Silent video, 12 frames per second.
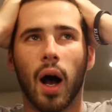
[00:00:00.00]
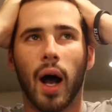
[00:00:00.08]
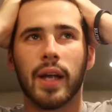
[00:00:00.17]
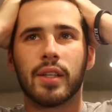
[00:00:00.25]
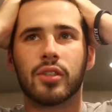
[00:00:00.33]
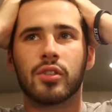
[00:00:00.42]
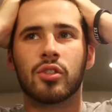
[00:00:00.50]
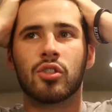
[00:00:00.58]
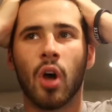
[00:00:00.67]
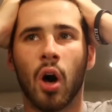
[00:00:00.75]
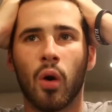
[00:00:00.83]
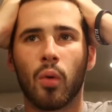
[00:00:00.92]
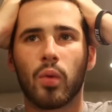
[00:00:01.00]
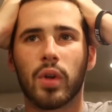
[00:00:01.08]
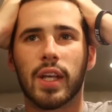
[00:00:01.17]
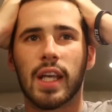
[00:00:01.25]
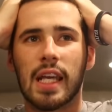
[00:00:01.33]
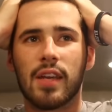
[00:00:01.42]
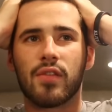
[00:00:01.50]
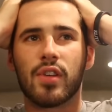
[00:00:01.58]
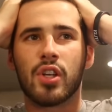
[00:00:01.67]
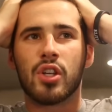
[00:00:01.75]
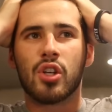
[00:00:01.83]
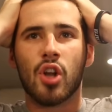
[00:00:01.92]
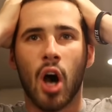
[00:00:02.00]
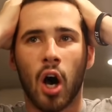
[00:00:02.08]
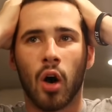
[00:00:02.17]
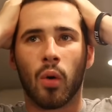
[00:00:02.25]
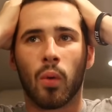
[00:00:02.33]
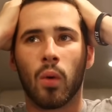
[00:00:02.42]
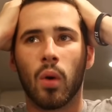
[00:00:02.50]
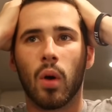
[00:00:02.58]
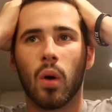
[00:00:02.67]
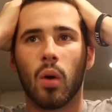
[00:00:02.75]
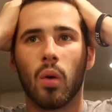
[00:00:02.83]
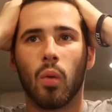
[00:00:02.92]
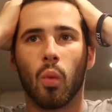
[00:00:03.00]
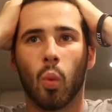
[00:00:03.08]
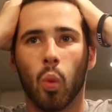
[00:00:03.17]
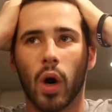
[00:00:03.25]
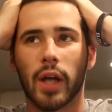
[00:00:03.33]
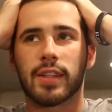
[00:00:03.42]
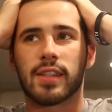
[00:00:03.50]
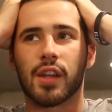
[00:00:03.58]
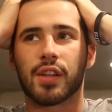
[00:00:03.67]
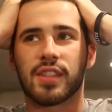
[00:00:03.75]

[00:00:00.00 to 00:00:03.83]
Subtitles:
I don't even know what to